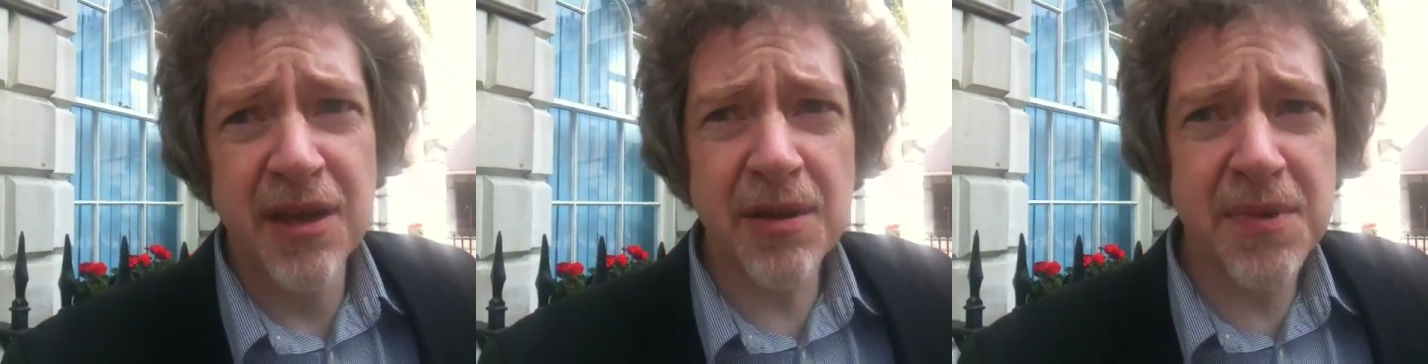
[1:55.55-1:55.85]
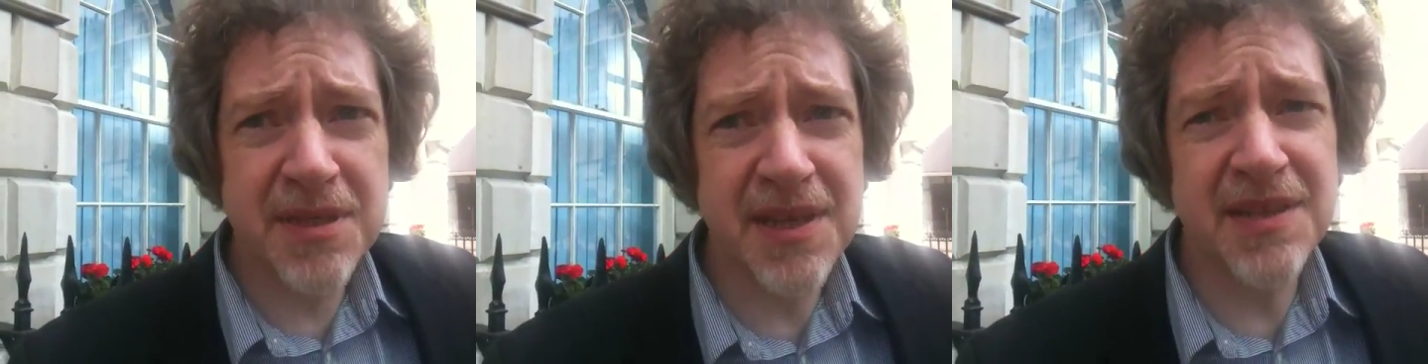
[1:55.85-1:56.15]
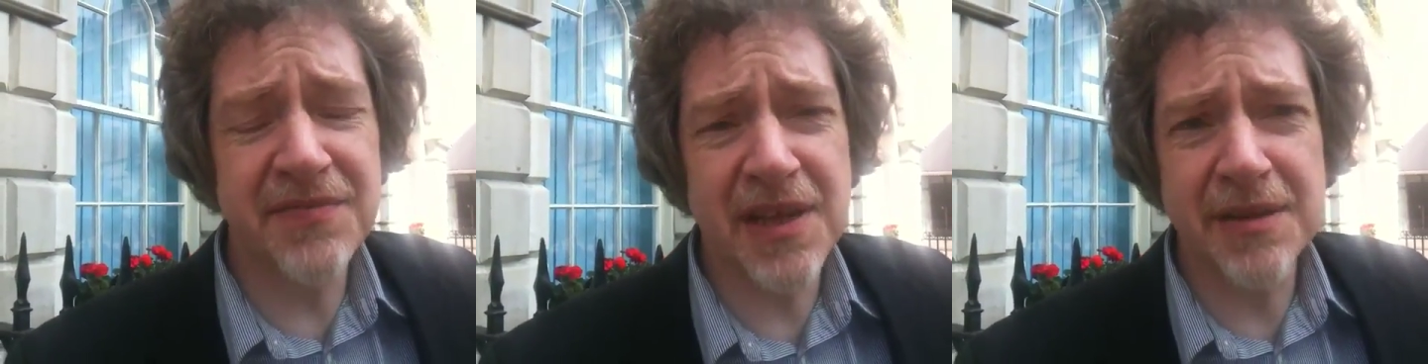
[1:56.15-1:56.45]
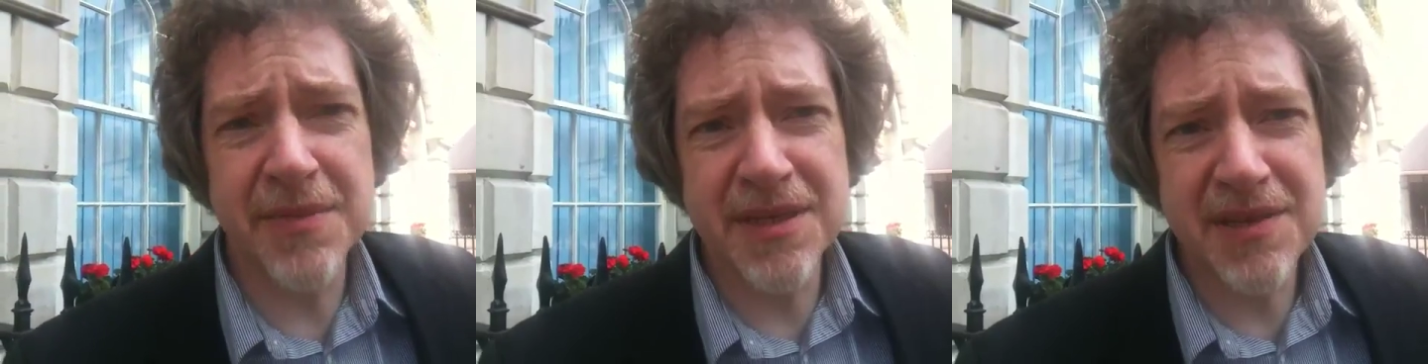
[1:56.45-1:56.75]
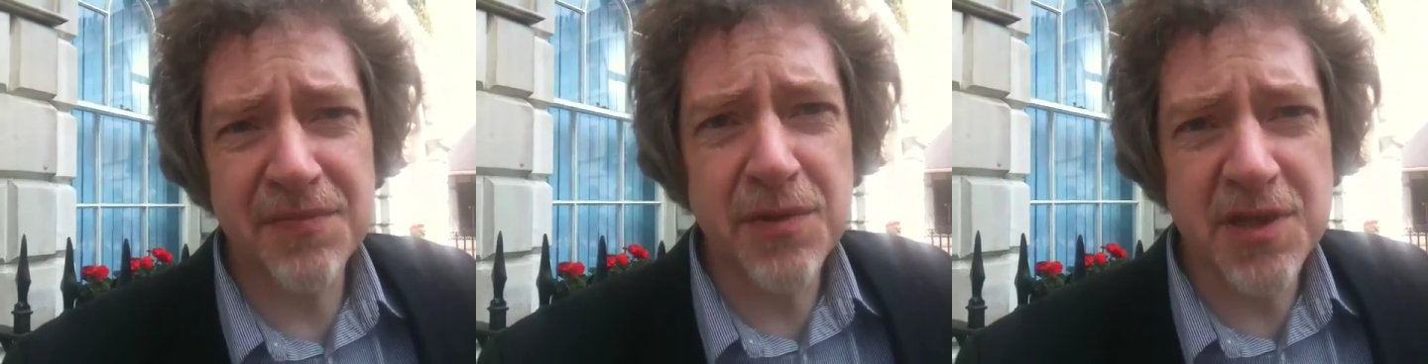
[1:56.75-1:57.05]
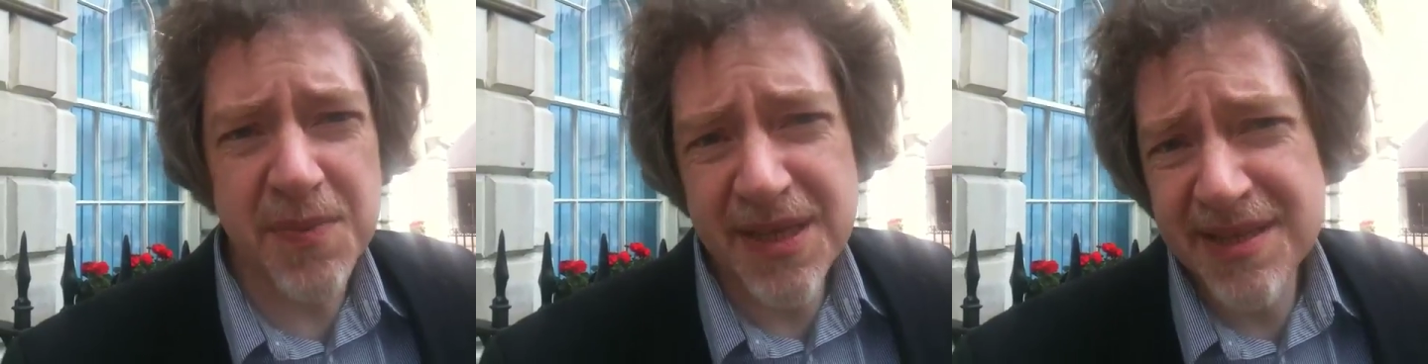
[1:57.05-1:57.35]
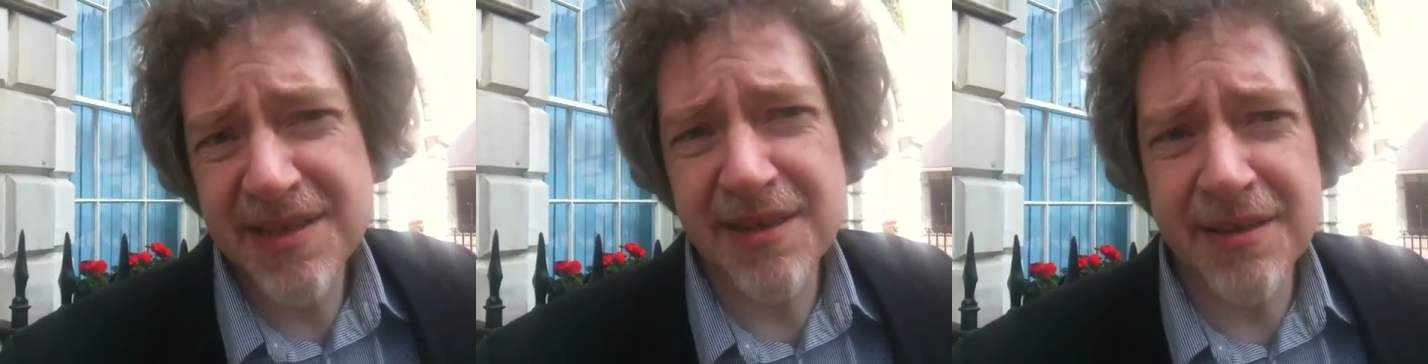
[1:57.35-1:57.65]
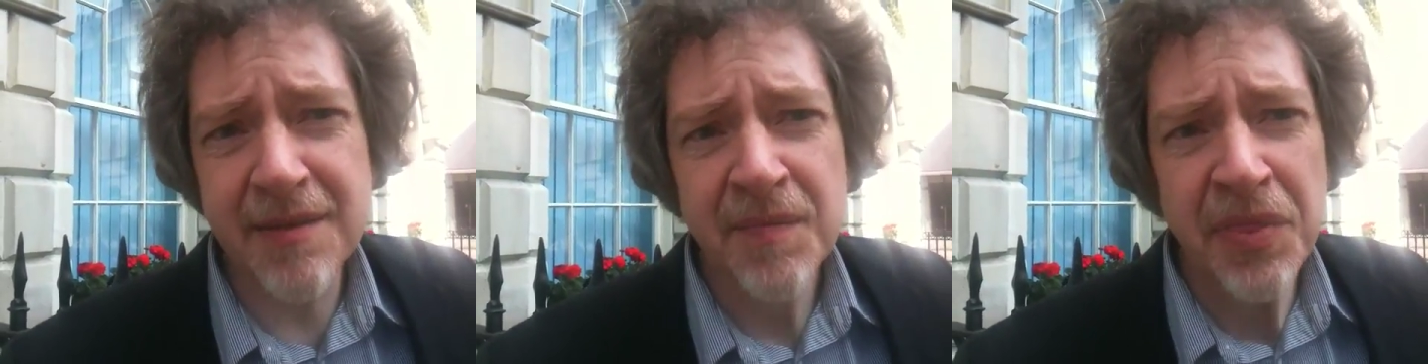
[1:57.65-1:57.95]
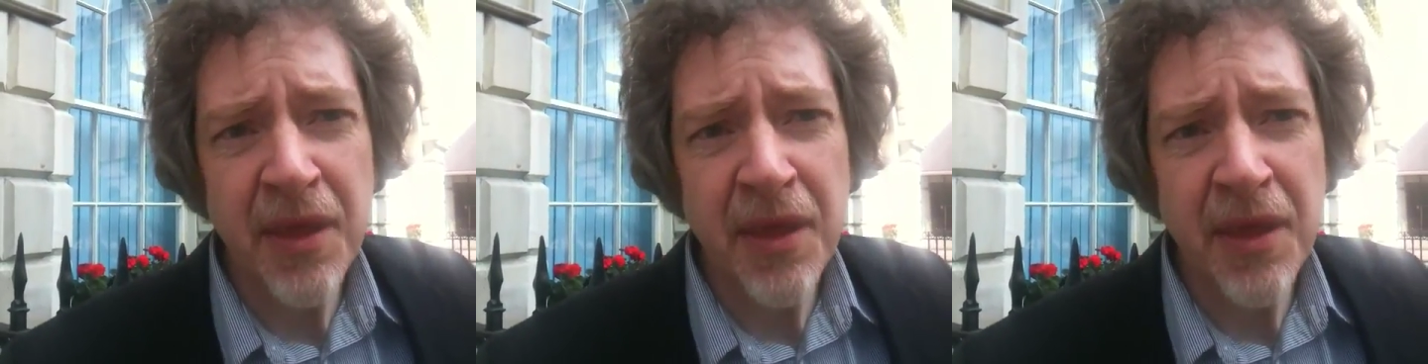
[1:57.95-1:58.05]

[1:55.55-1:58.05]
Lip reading: community development, of what's been done